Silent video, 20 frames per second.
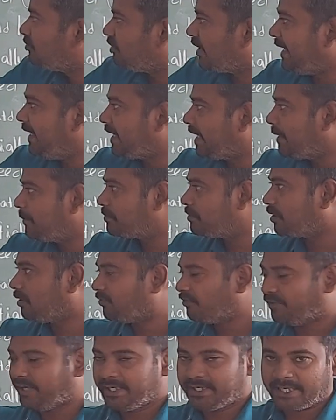5 types
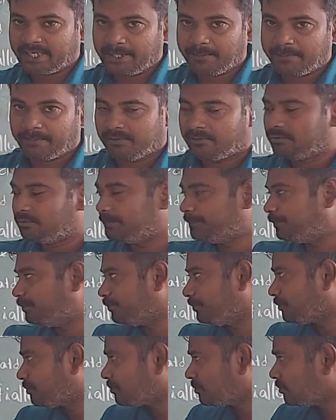of feed type
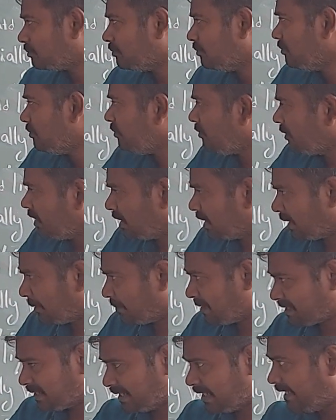
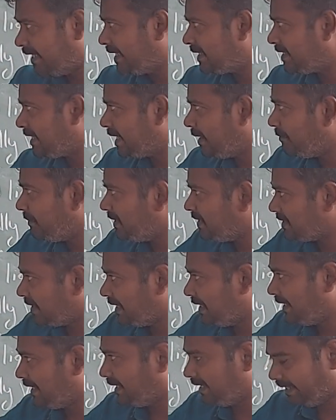representing as A, B,
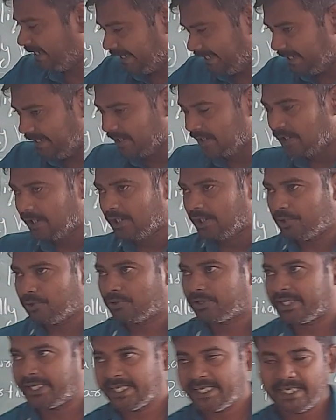C, D, E.
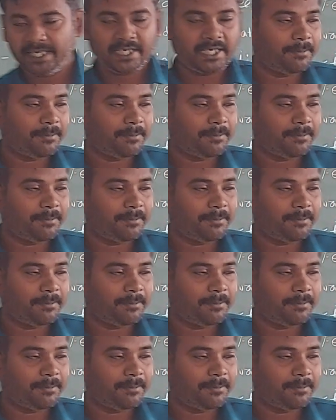Your A